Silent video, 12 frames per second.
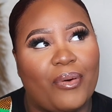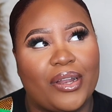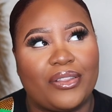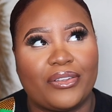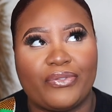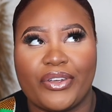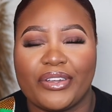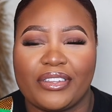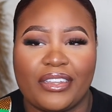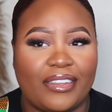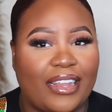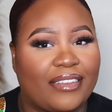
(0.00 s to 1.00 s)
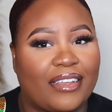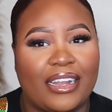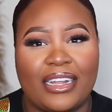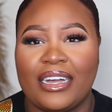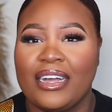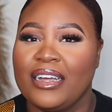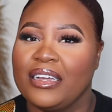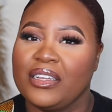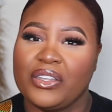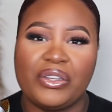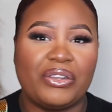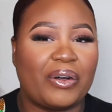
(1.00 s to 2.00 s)
one of those fragrances that's gonna,
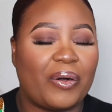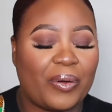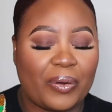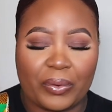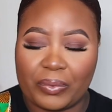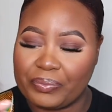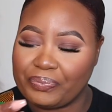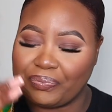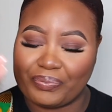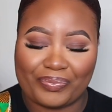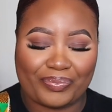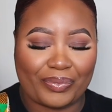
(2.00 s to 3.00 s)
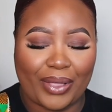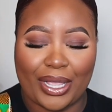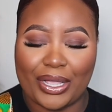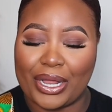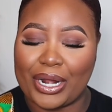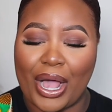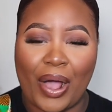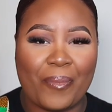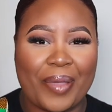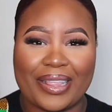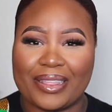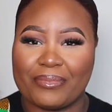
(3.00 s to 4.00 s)
you know,
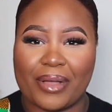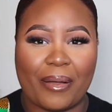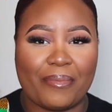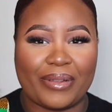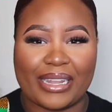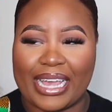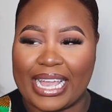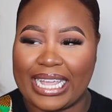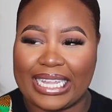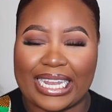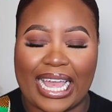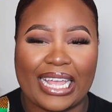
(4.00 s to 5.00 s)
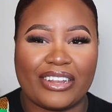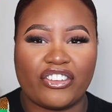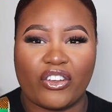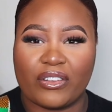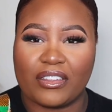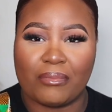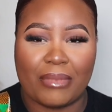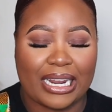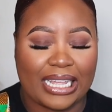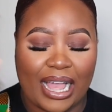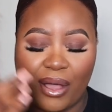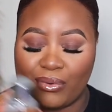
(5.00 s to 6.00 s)
make them complain, like choke
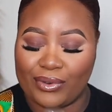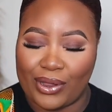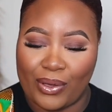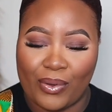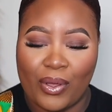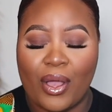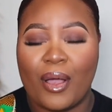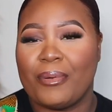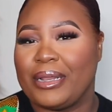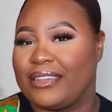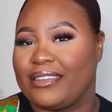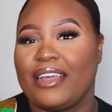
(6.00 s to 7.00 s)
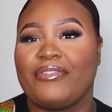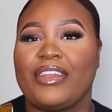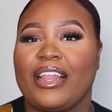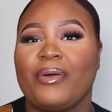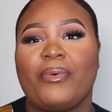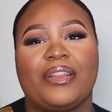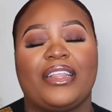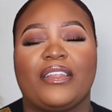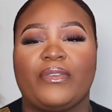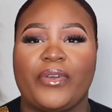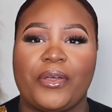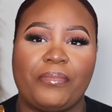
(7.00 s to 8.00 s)
somebody out. No, but it's definitely one that
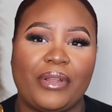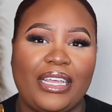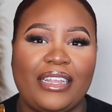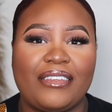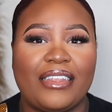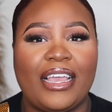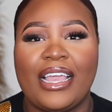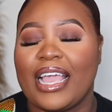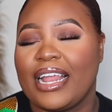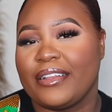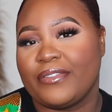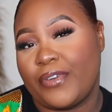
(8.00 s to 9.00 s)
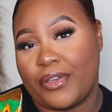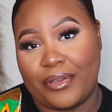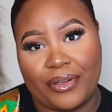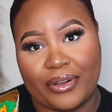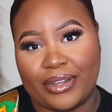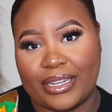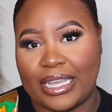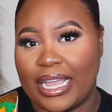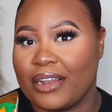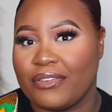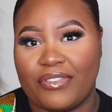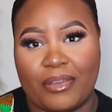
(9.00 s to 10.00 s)
is very pleasing and is very girly
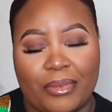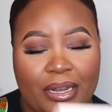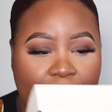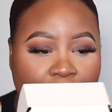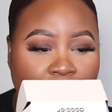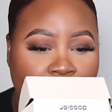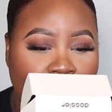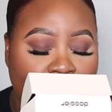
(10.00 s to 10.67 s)
and feminine.